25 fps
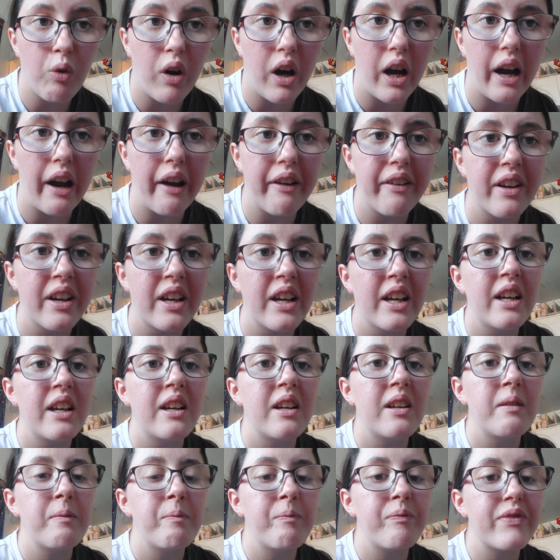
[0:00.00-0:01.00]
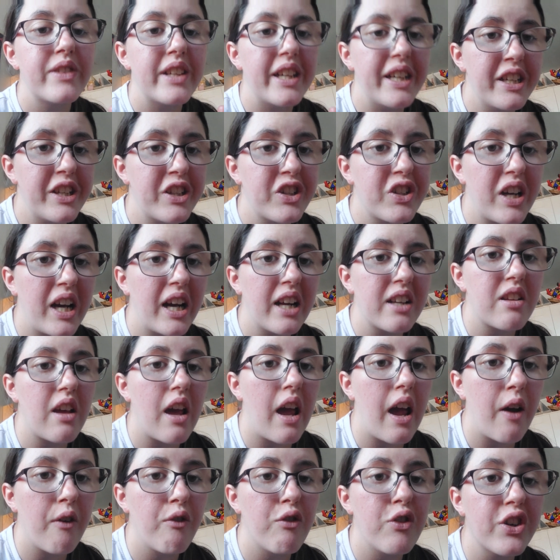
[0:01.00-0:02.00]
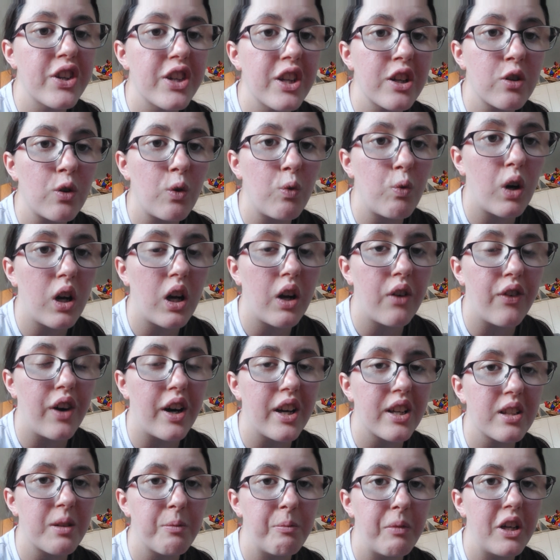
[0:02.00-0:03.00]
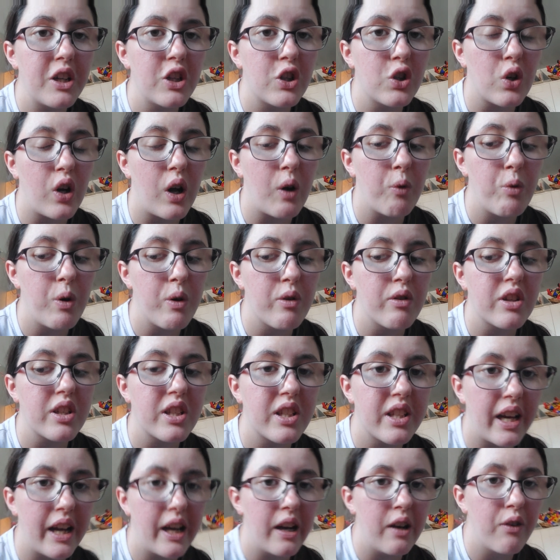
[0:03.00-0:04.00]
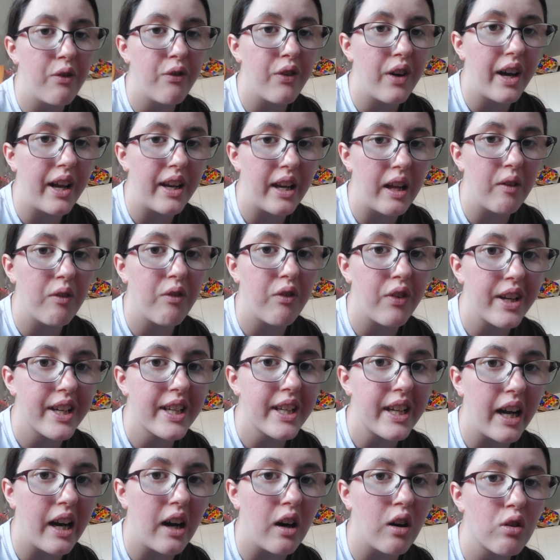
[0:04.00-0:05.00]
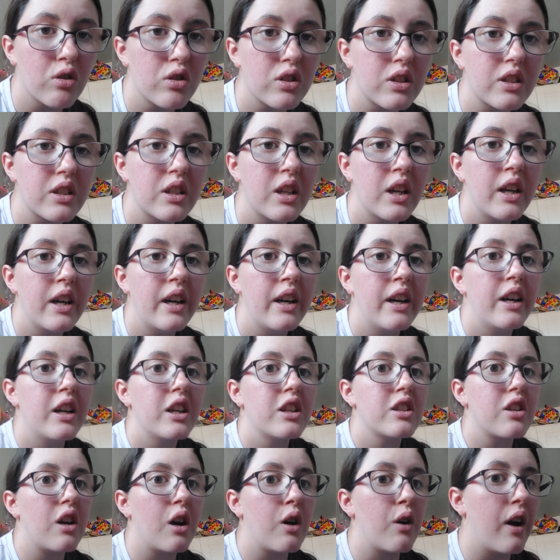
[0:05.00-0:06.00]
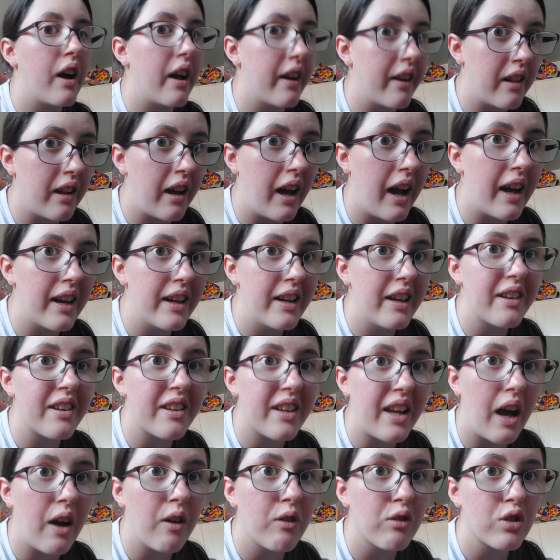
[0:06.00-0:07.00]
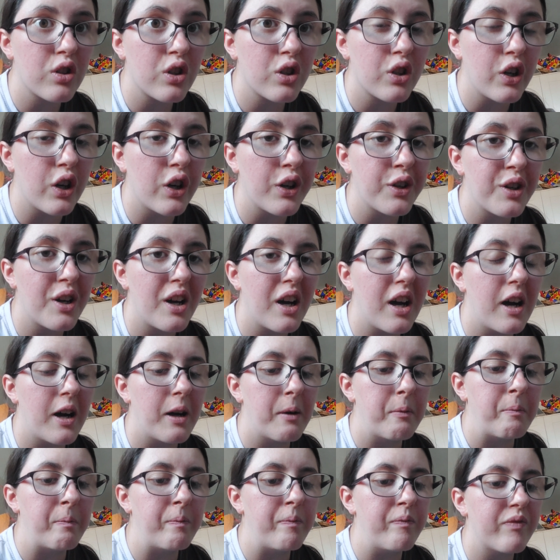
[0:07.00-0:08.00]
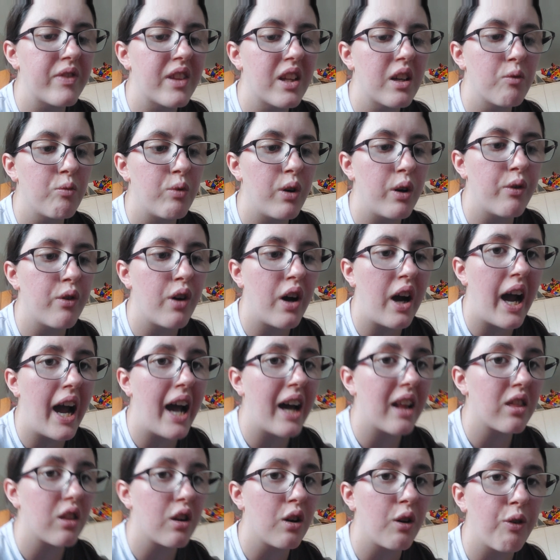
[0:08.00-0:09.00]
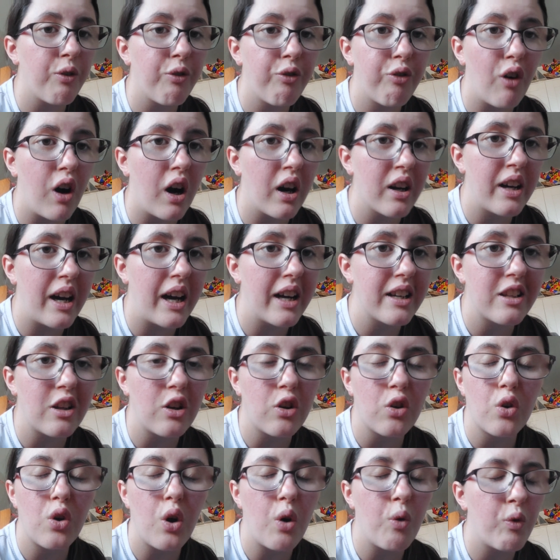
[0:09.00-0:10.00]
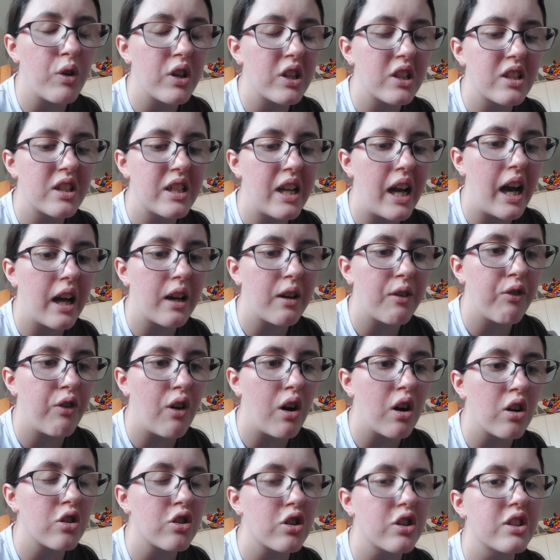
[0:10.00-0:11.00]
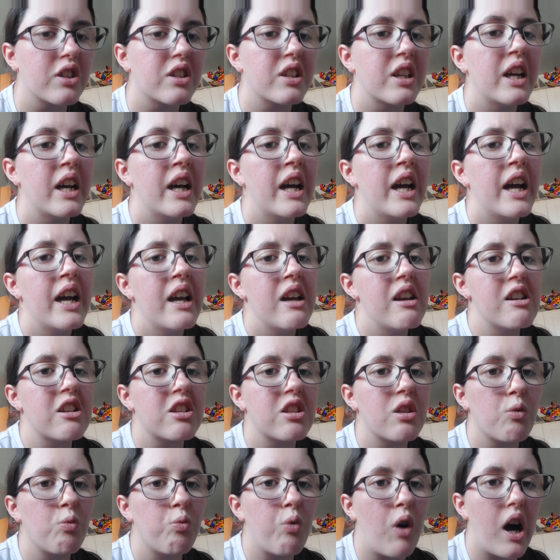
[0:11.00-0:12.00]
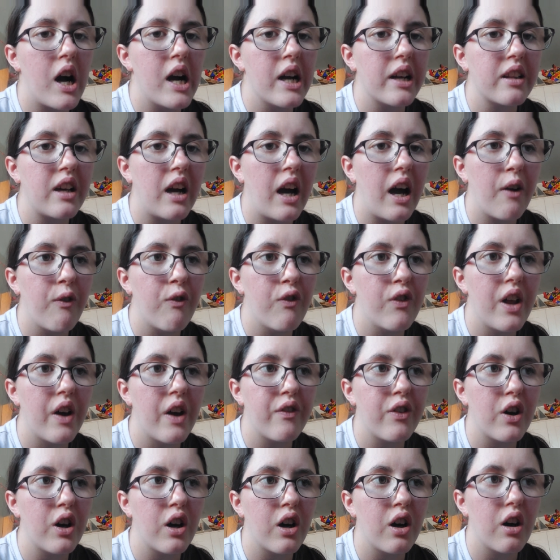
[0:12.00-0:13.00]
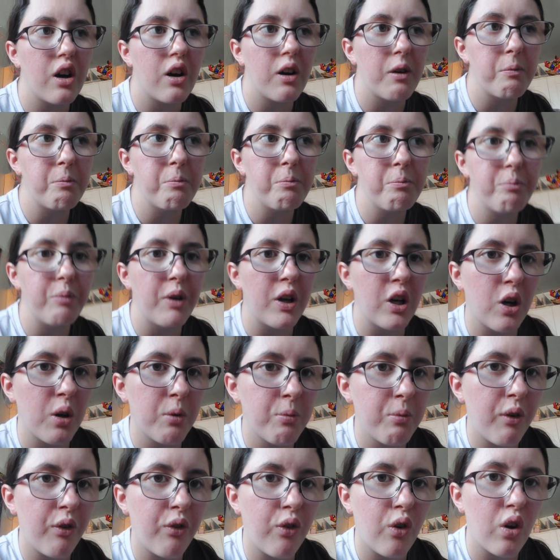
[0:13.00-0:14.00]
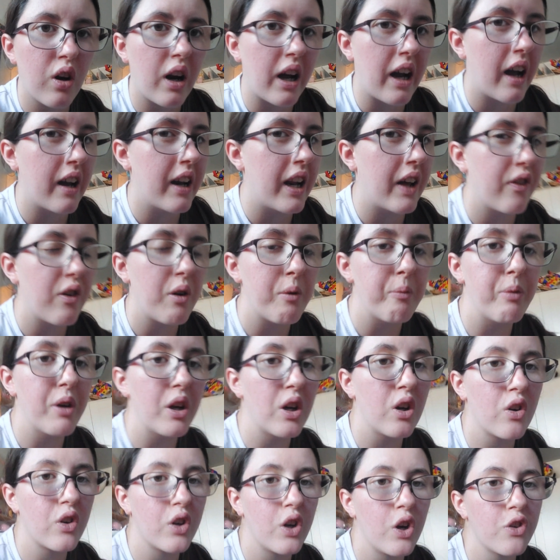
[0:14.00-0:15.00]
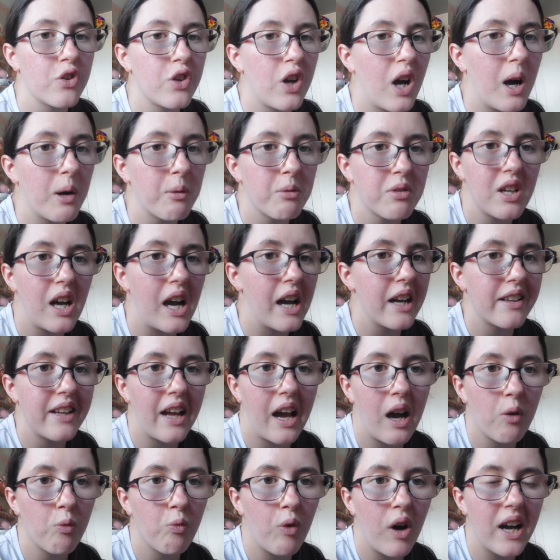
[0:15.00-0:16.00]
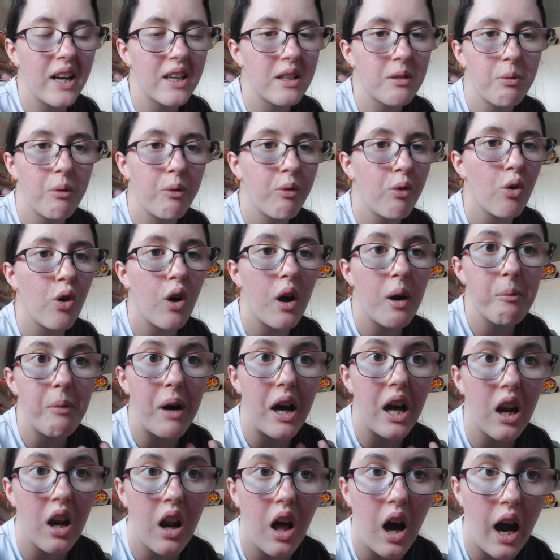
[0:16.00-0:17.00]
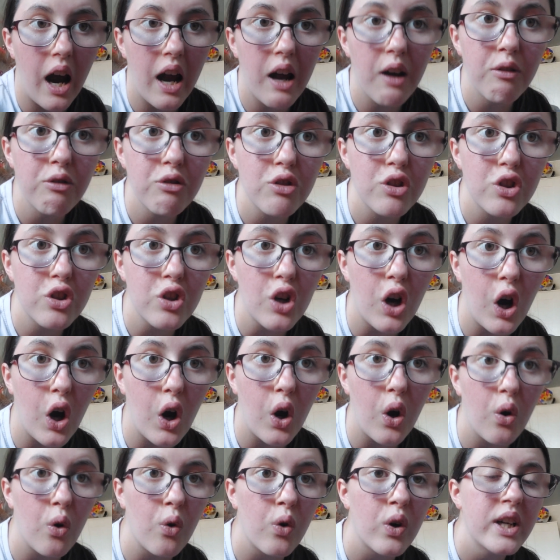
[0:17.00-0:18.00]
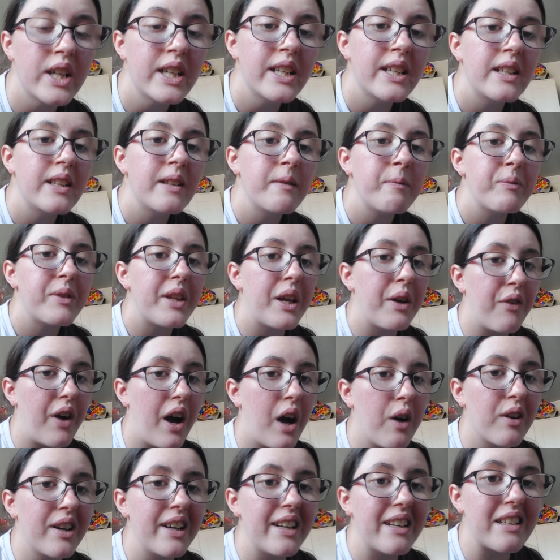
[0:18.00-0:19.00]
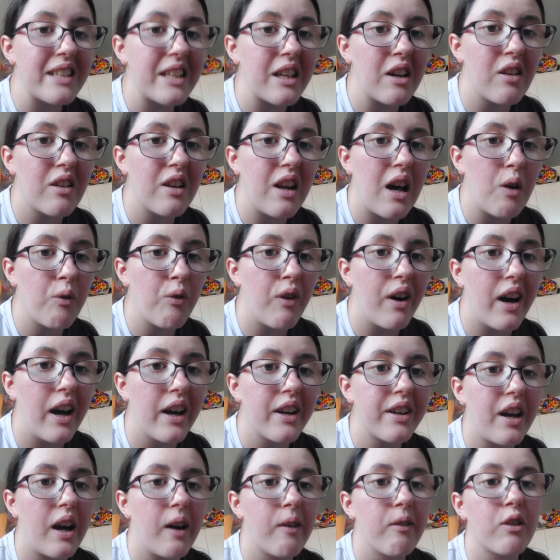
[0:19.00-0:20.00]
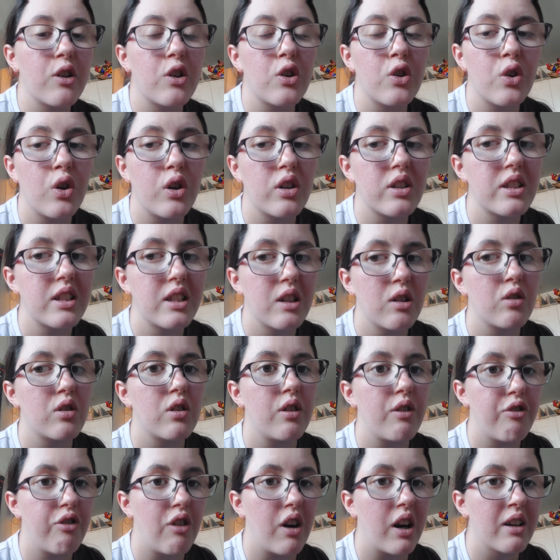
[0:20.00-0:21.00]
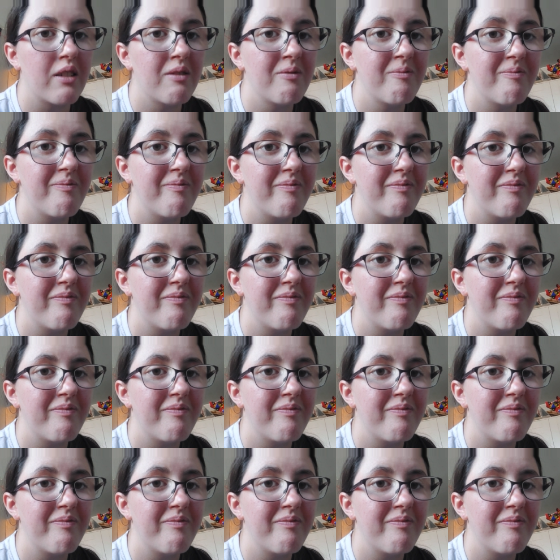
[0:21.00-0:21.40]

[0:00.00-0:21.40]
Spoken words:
wide. He checked every single one of us to make sure that we were safe and everything else. So at least that was good. We were at the front. I did not want to sit at the front because it's a wide that I've never been on before. Like, I've never been on those upside down wides before in my life. So if I wanted to get on that wide, I would not sit on the front.